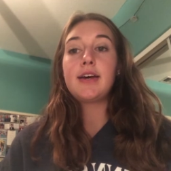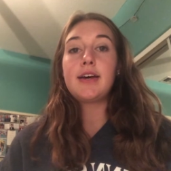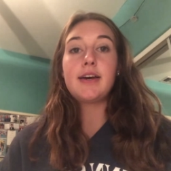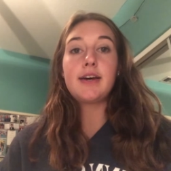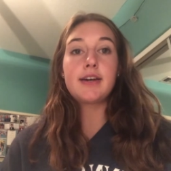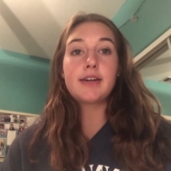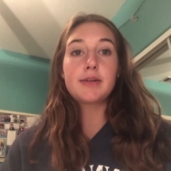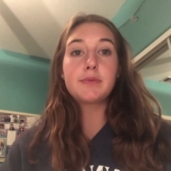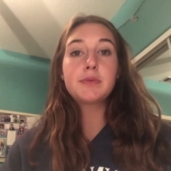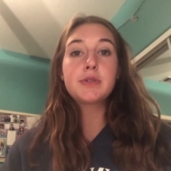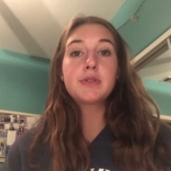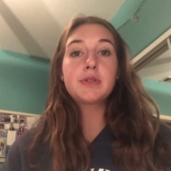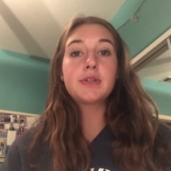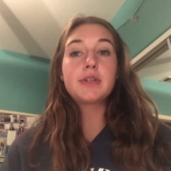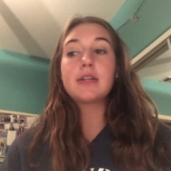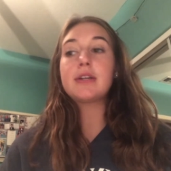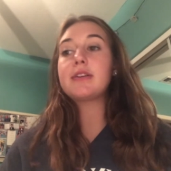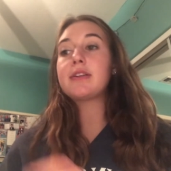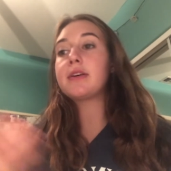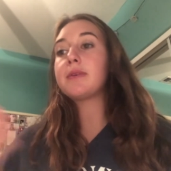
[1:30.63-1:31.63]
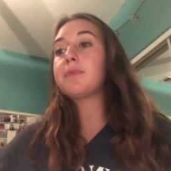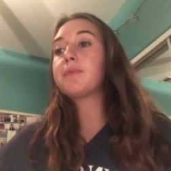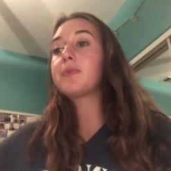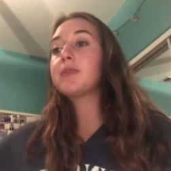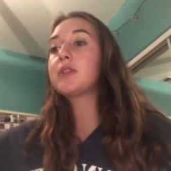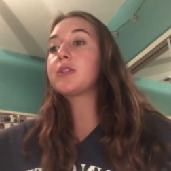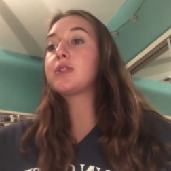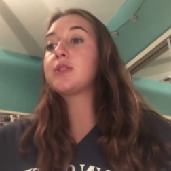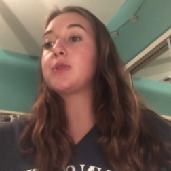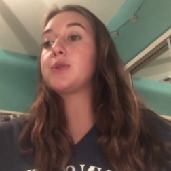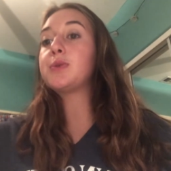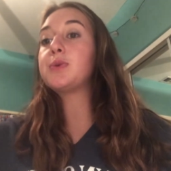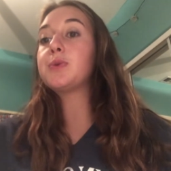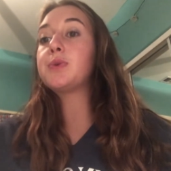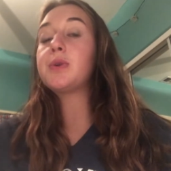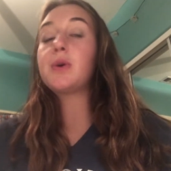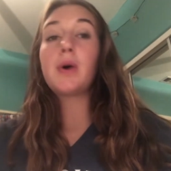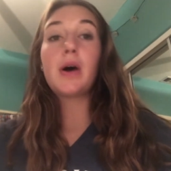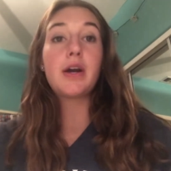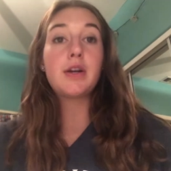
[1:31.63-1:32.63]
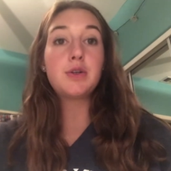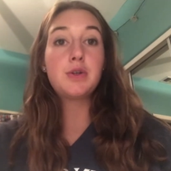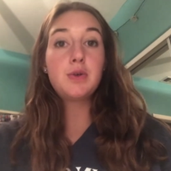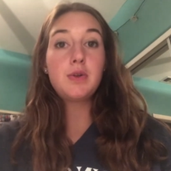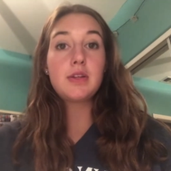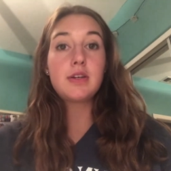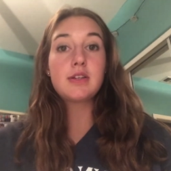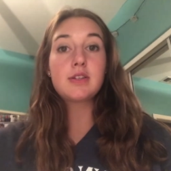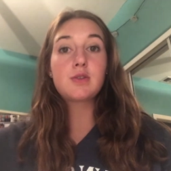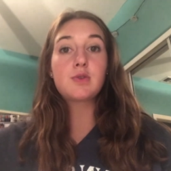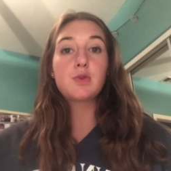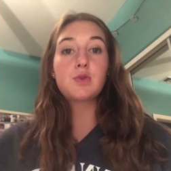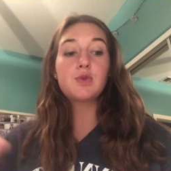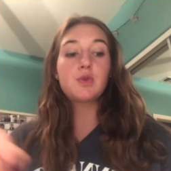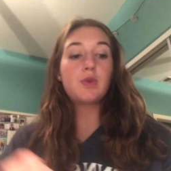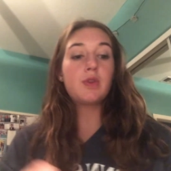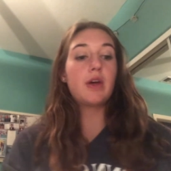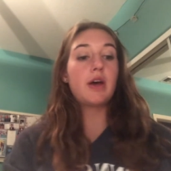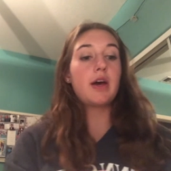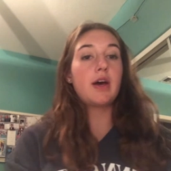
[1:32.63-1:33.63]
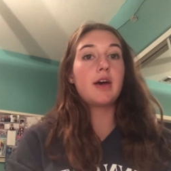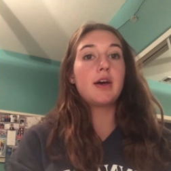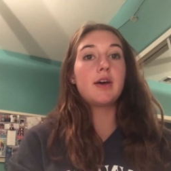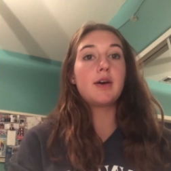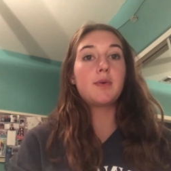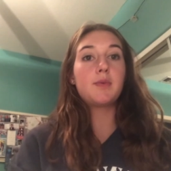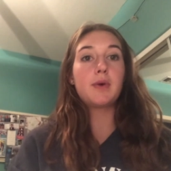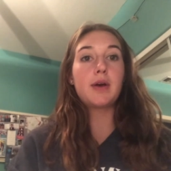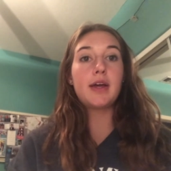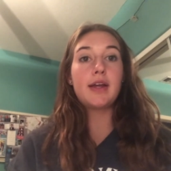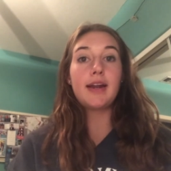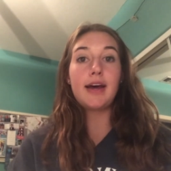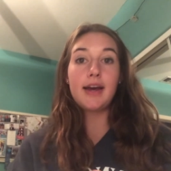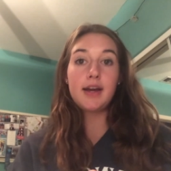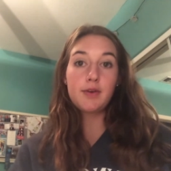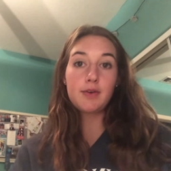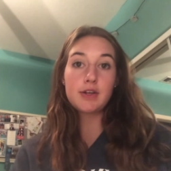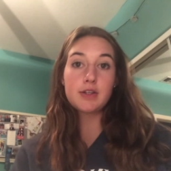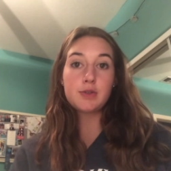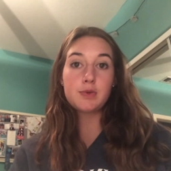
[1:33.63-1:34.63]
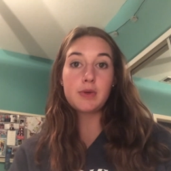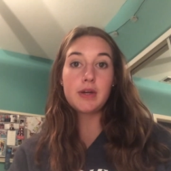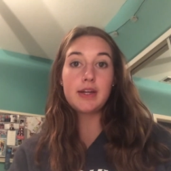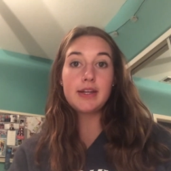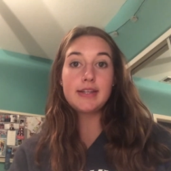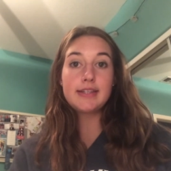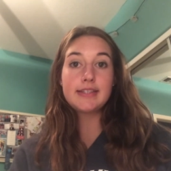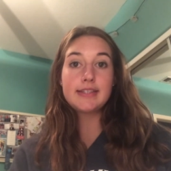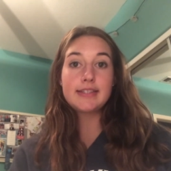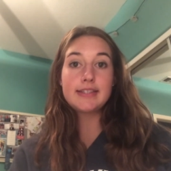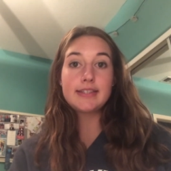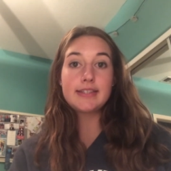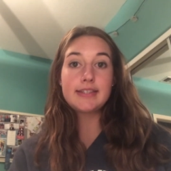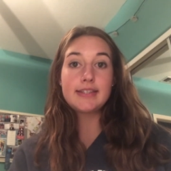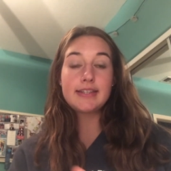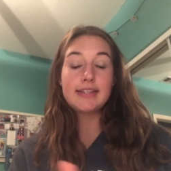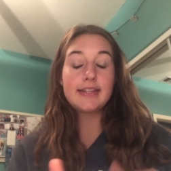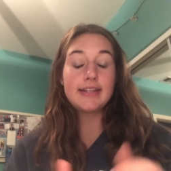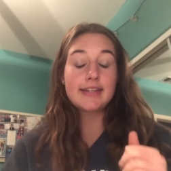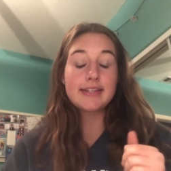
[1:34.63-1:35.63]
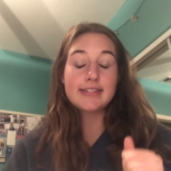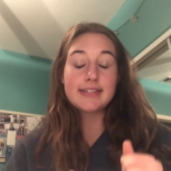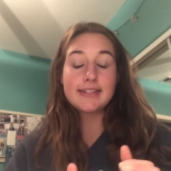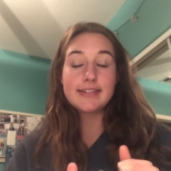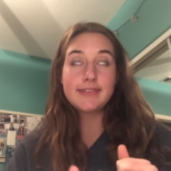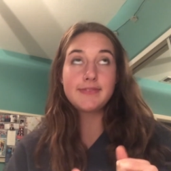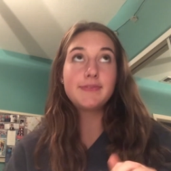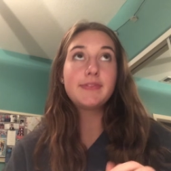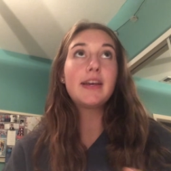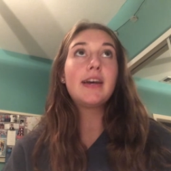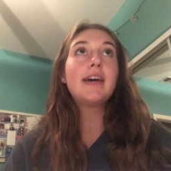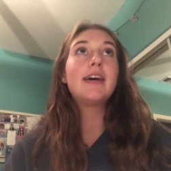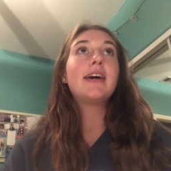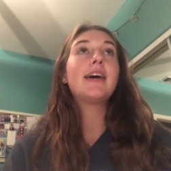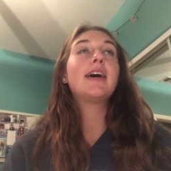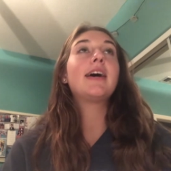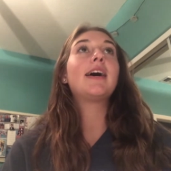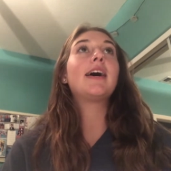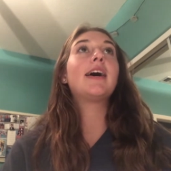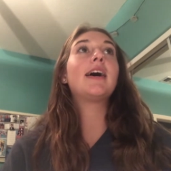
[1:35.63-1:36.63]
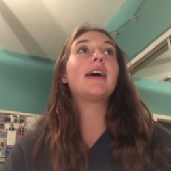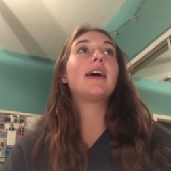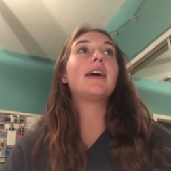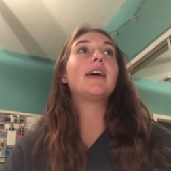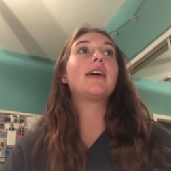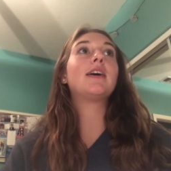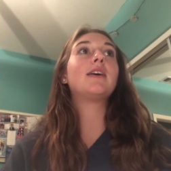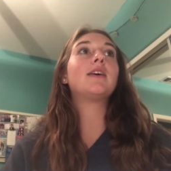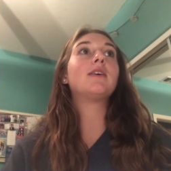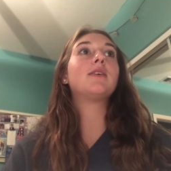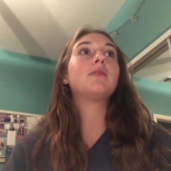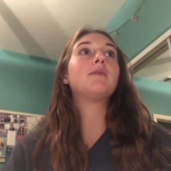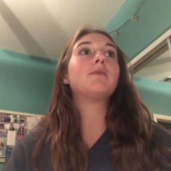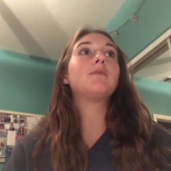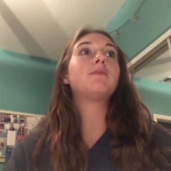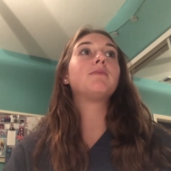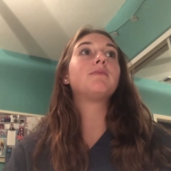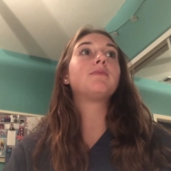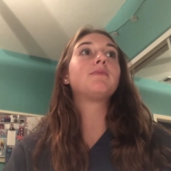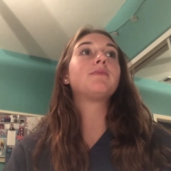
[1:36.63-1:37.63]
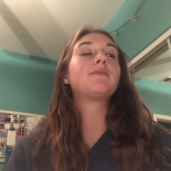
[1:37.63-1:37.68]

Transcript: a good majority of them, to know how to do this so that when I graduate next year, then